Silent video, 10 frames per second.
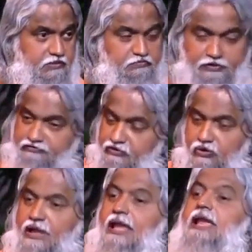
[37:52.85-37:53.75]

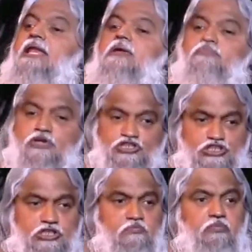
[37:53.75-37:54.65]
before any
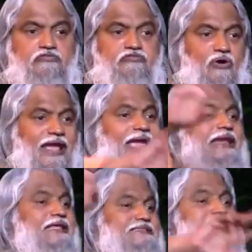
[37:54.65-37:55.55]
preaching, before
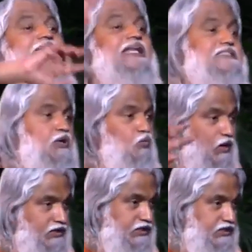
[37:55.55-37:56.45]
any signs and
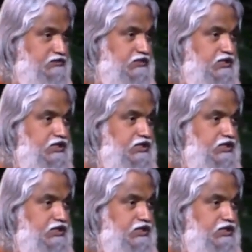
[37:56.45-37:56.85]
wonders,